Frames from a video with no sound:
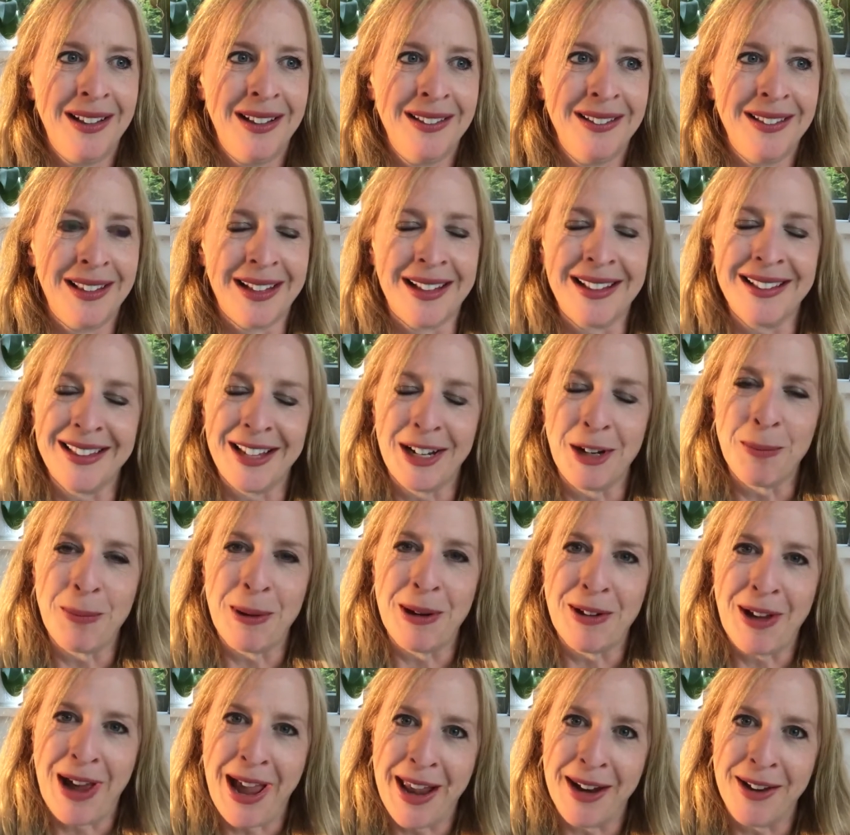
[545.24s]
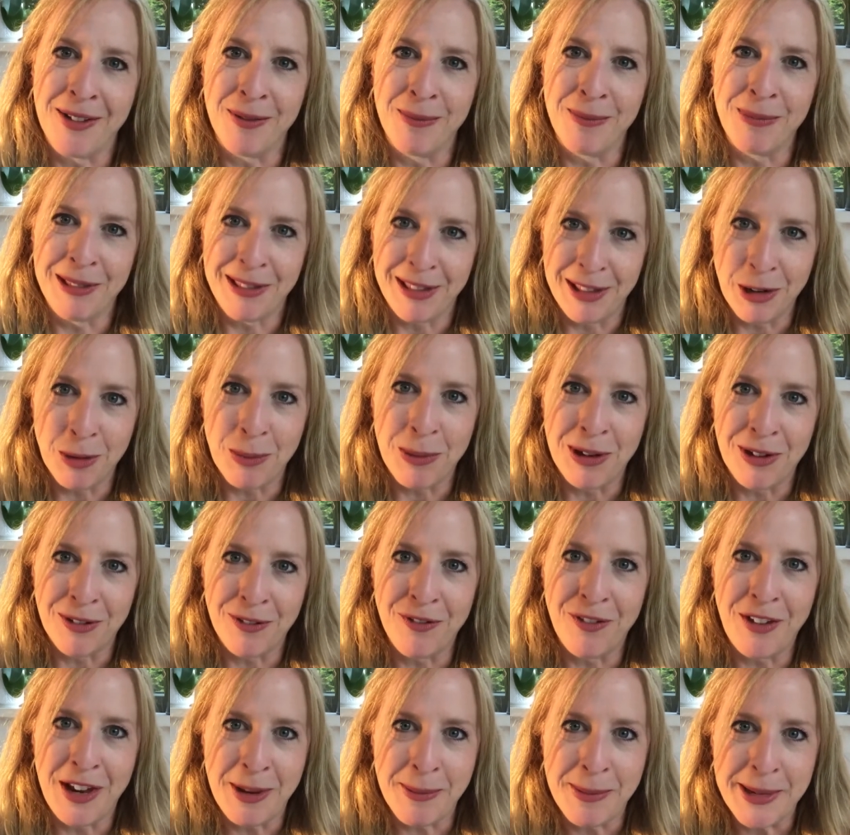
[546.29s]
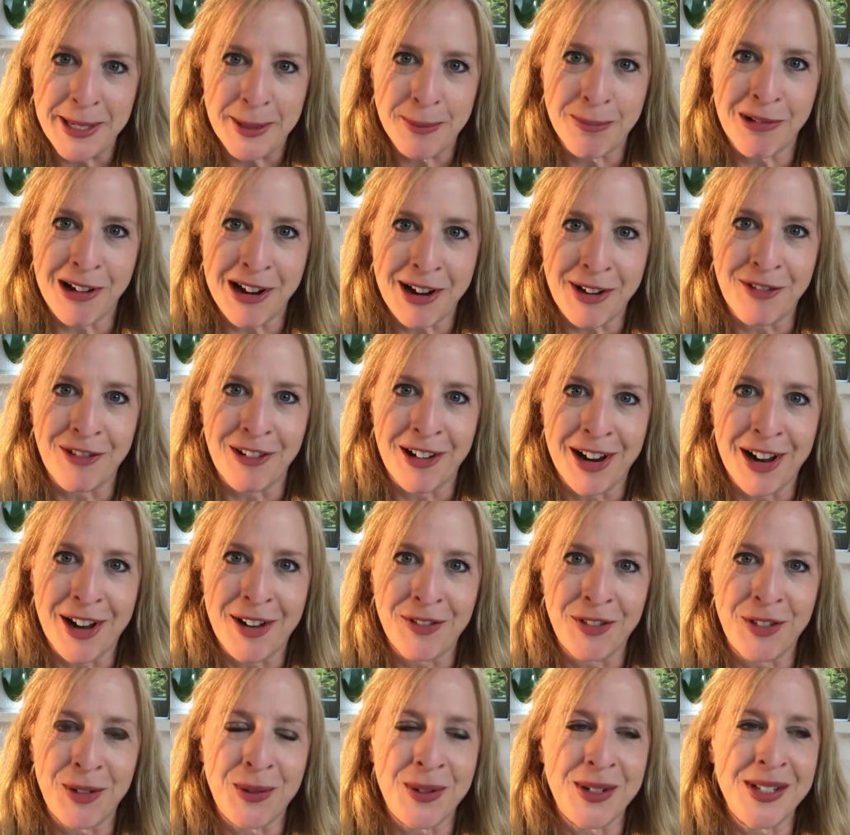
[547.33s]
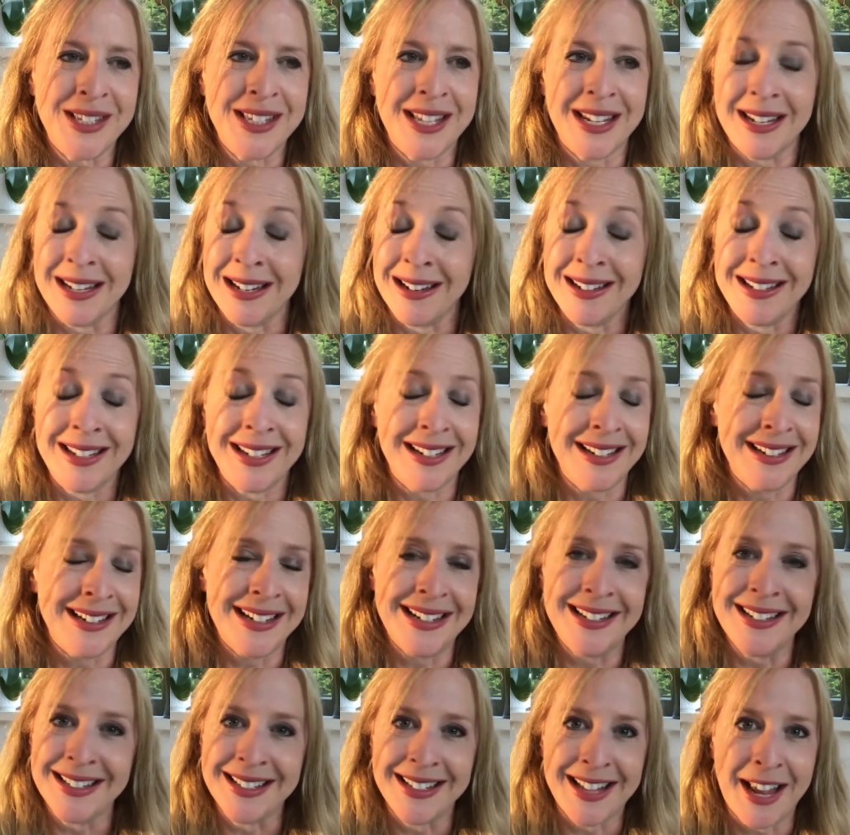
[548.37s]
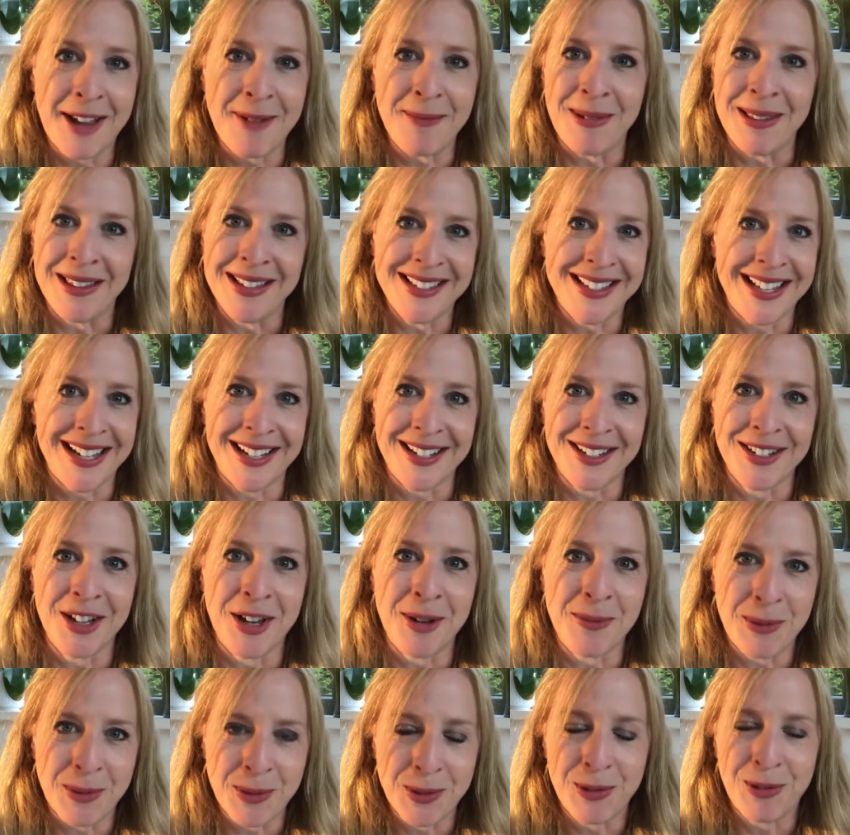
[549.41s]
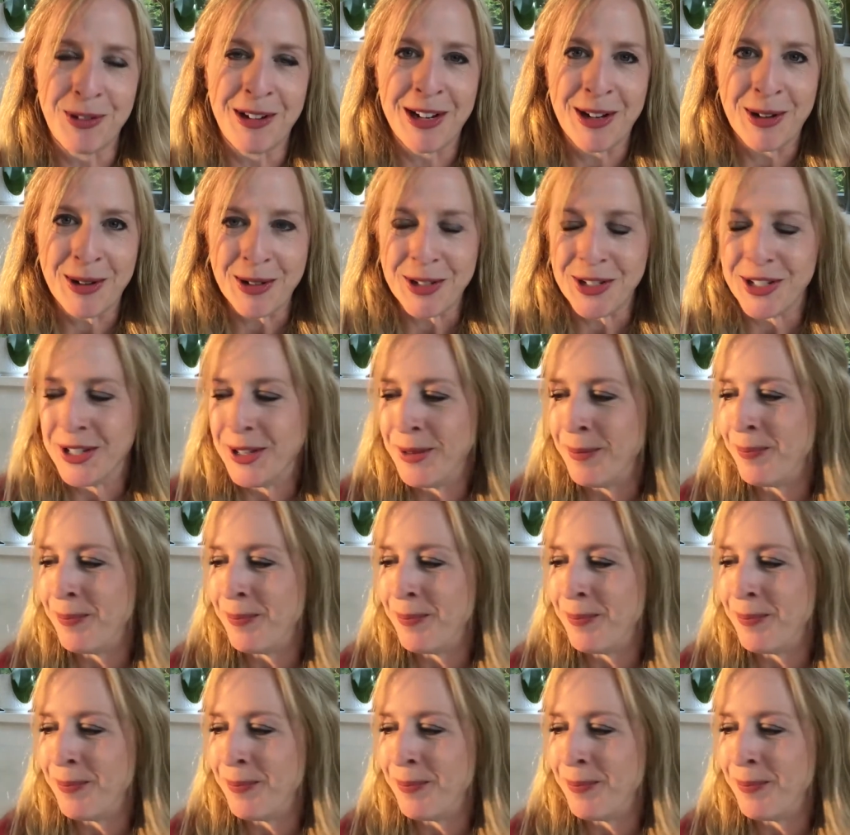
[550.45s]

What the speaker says: like I had a little bit of Phoebe's bravery afterwards, and it didn't scare me the second time. It was really odd.